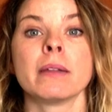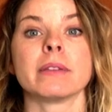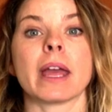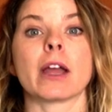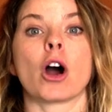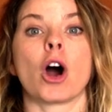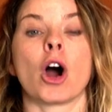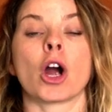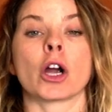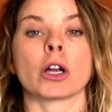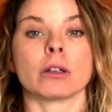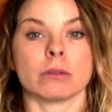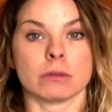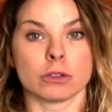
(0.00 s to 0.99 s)
They
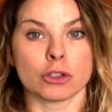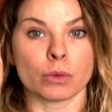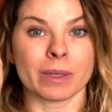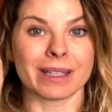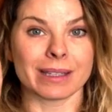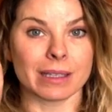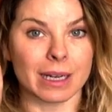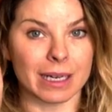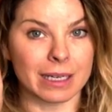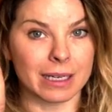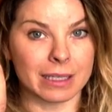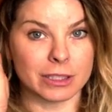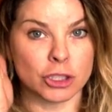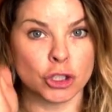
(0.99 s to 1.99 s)
are doing
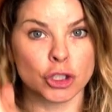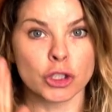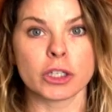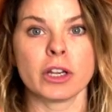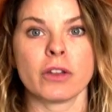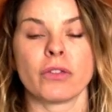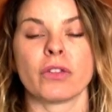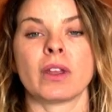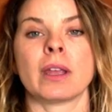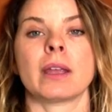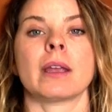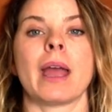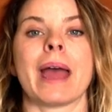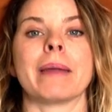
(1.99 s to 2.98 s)
a certain
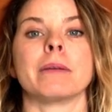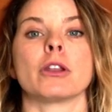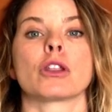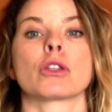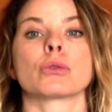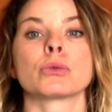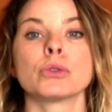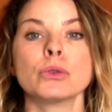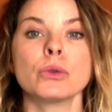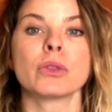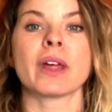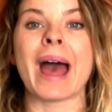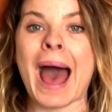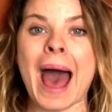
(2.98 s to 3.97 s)
thing, and through
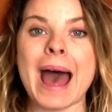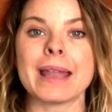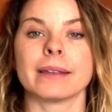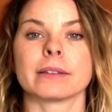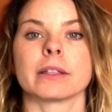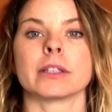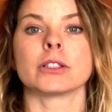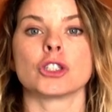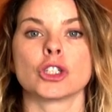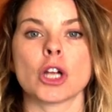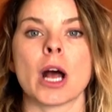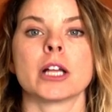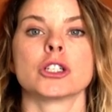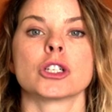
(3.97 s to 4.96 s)
that, the
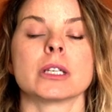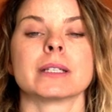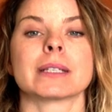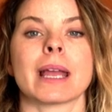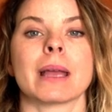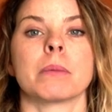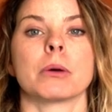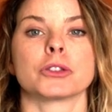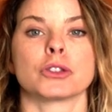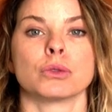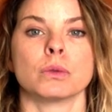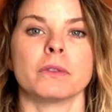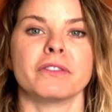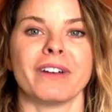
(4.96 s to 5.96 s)
judge is able
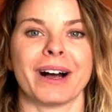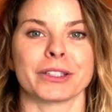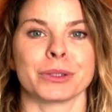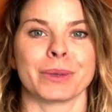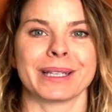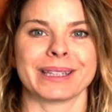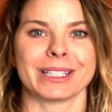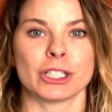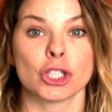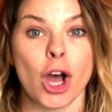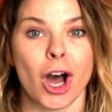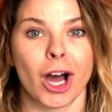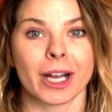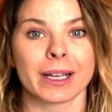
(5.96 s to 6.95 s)
to evaluate the
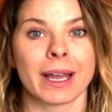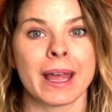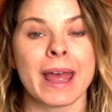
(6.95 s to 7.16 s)
dog.